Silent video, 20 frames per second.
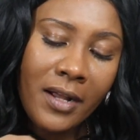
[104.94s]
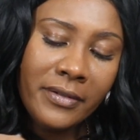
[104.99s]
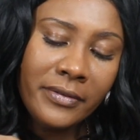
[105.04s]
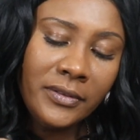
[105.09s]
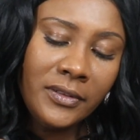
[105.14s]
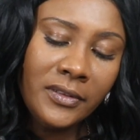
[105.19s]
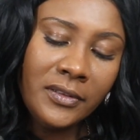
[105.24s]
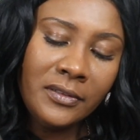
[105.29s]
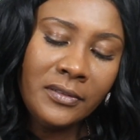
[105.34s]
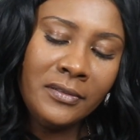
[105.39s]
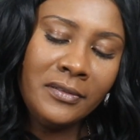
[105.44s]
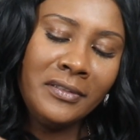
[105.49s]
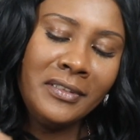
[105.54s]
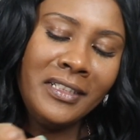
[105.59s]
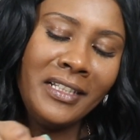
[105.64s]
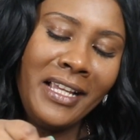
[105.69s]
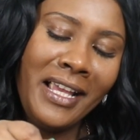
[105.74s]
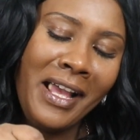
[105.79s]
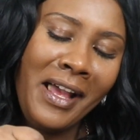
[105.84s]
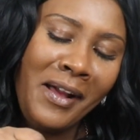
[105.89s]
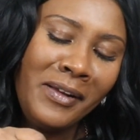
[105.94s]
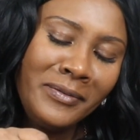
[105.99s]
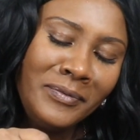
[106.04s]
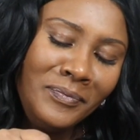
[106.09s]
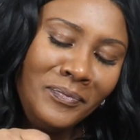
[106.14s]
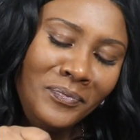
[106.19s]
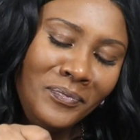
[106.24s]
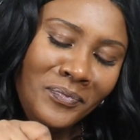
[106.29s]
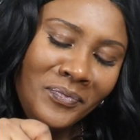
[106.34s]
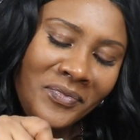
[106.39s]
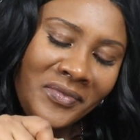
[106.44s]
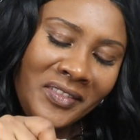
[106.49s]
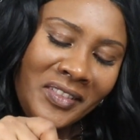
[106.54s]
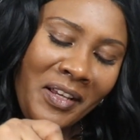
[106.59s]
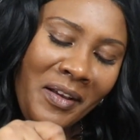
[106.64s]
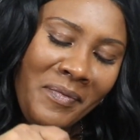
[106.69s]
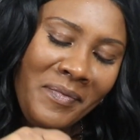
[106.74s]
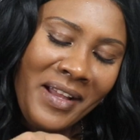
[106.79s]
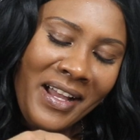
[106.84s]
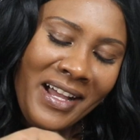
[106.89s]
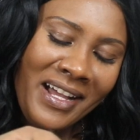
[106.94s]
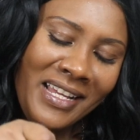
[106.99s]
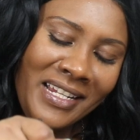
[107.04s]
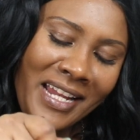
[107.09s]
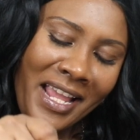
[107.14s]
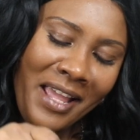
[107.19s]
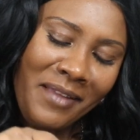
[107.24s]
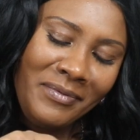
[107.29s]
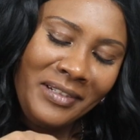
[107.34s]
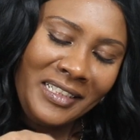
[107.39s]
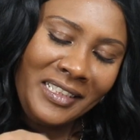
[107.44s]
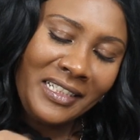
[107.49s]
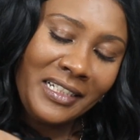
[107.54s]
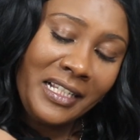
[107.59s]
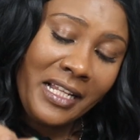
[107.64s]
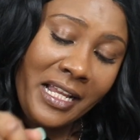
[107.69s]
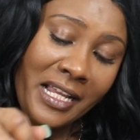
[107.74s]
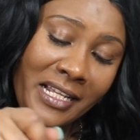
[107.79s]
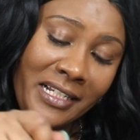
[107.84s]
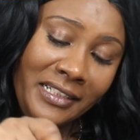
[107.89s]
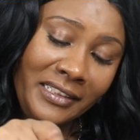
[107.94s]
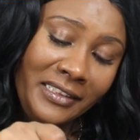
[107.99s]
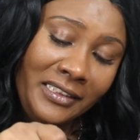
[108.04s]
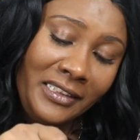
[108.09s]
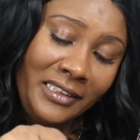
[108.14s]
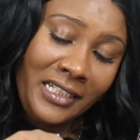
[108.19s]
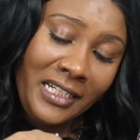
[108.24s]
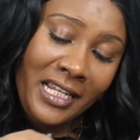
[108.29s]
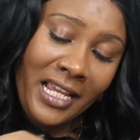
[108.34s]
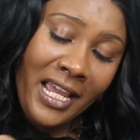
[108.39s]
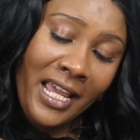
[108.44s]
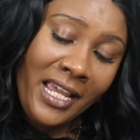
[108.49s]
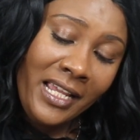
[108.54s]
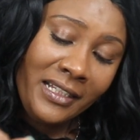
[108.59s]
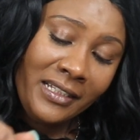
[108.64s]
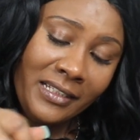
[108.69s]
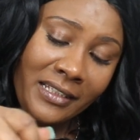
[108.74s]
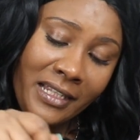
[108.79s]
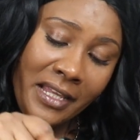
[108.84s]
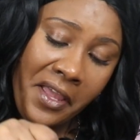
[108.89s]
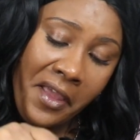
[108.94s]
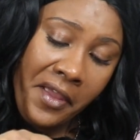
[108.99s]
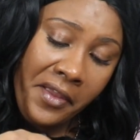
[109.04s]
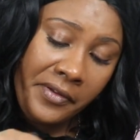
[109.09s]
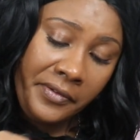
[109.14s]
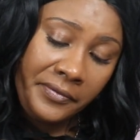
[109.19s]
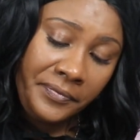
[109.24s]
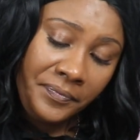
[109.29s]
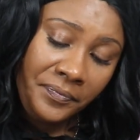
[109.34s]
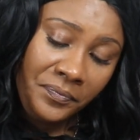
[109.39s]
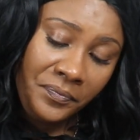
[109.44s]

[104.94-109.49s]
Talking about her name is Shekinah. She hates that.